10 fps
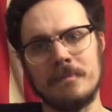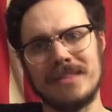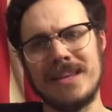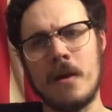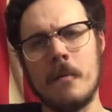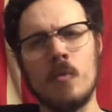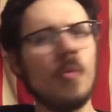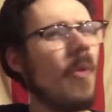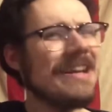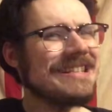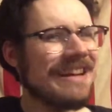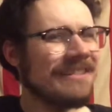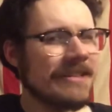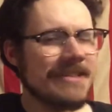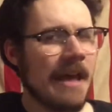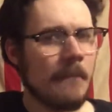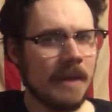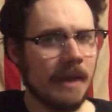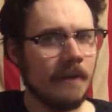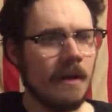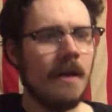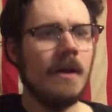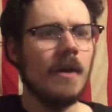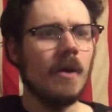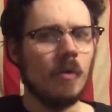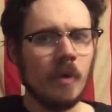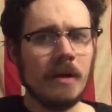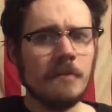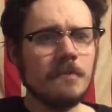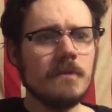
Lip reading: Now, what exactly does that mean? Well,